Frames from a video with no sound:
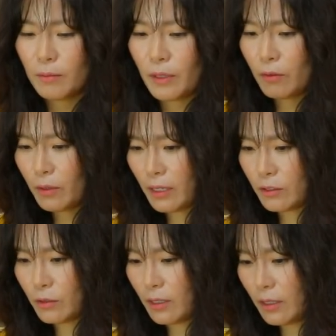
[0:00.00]
but I'm gonna
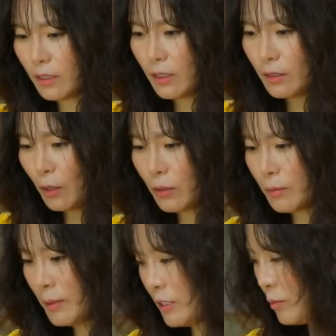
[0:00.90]
actually
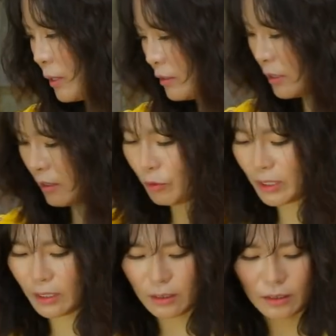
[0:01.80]
toss bean sprouts
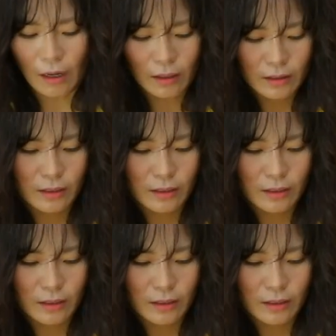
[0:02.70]
with this sauce